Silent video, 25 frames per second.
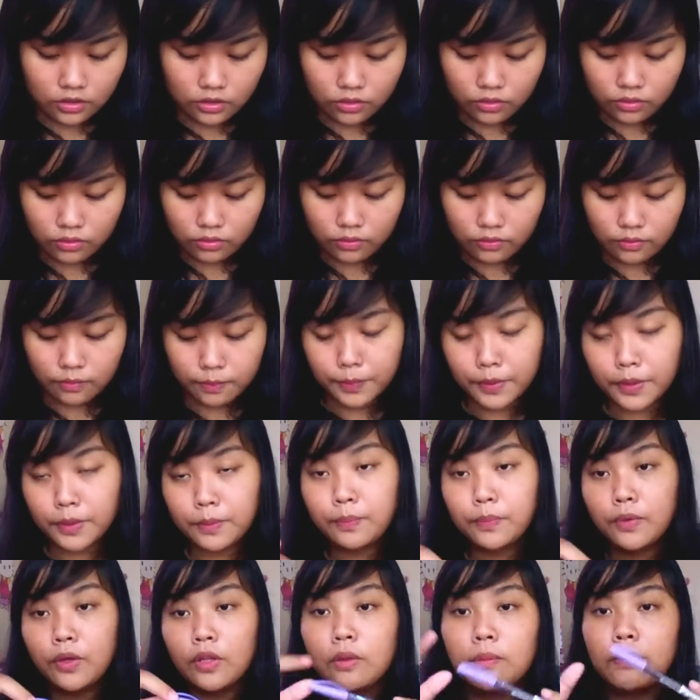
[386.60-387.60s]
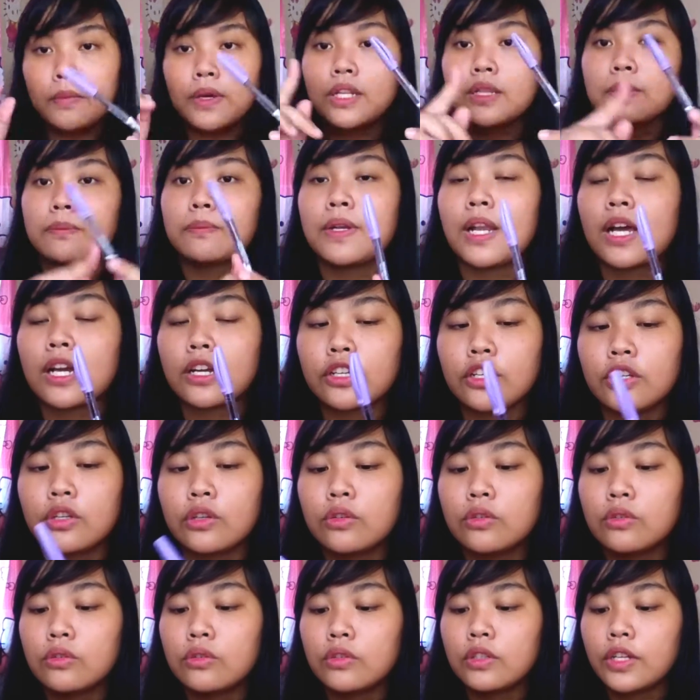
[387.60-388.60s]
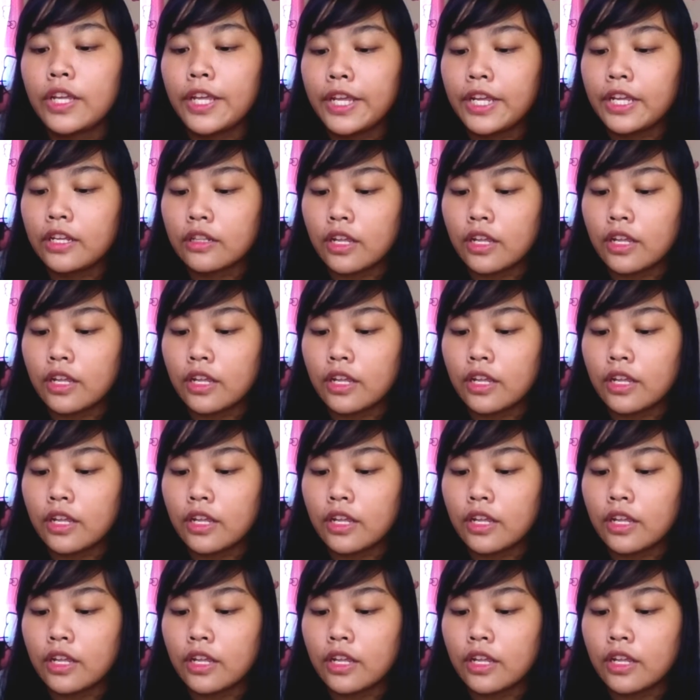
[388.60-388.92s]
Is itong purple but black.